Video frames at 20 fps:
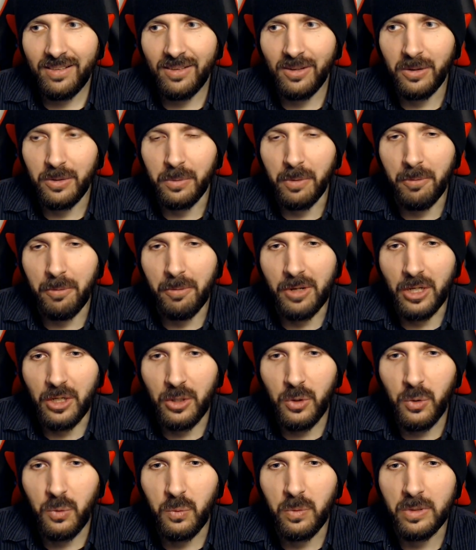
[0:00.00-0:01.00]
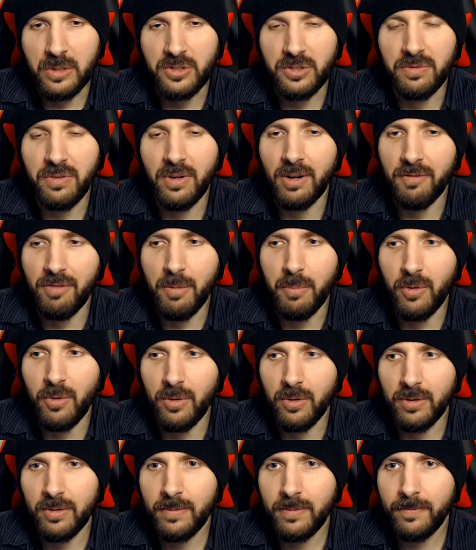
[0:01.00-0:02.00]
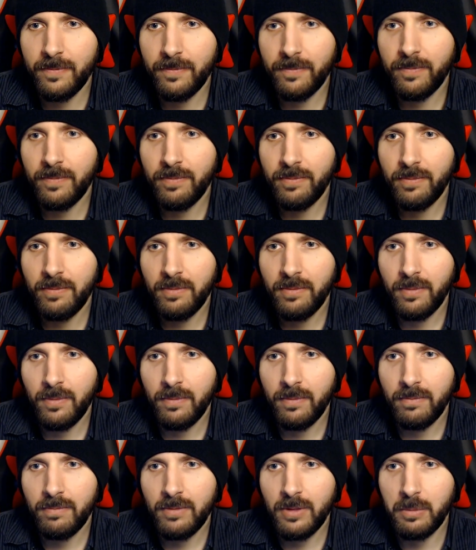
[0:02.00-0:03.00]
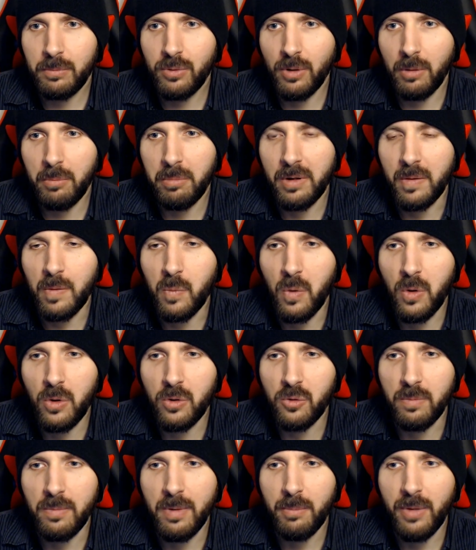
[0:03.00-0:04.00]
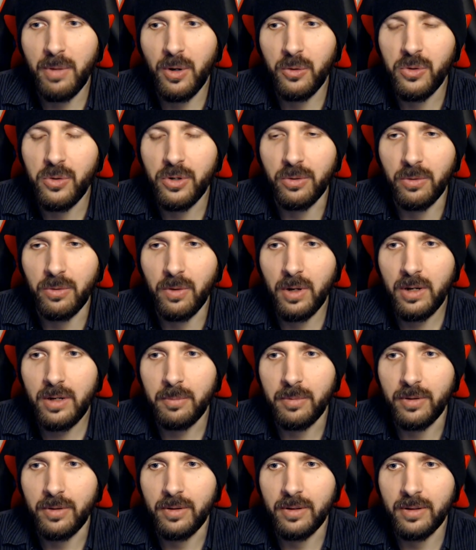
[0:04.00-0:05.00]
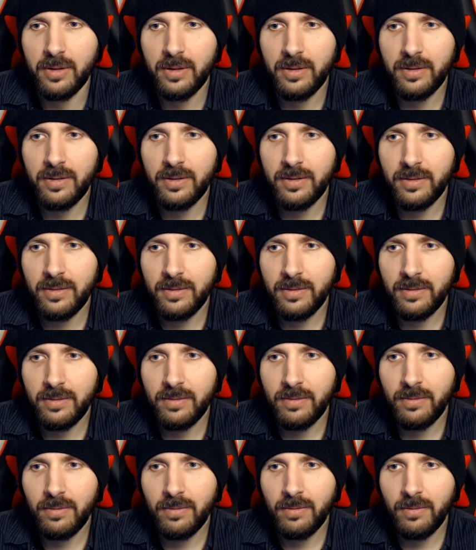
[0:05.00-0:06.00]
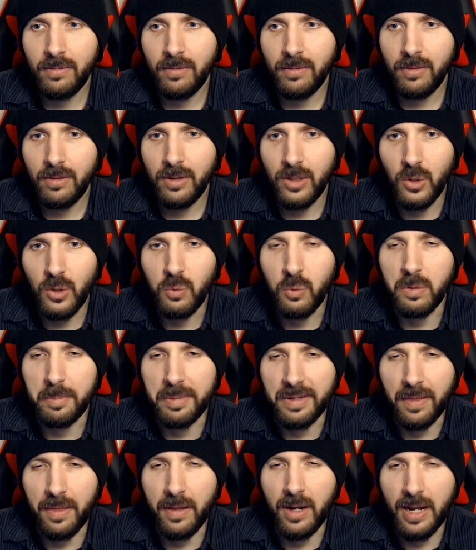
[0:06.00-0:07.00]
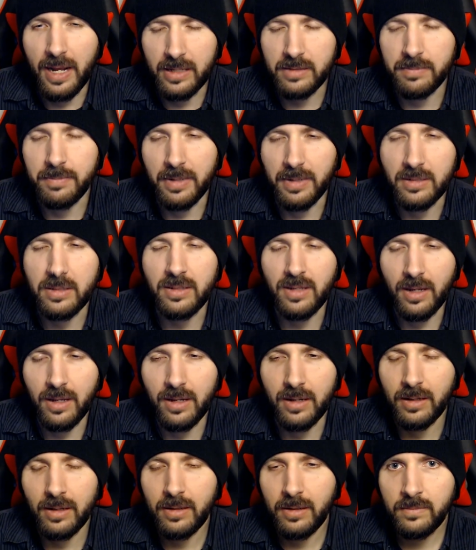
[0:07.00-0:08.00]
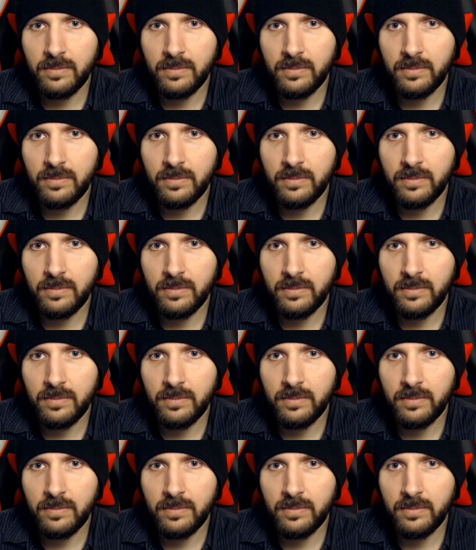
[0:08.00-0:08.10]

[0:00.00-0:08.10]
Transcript: Don't worry, you will survive them all. Probably won't remember who you are, but you will be the last man standing.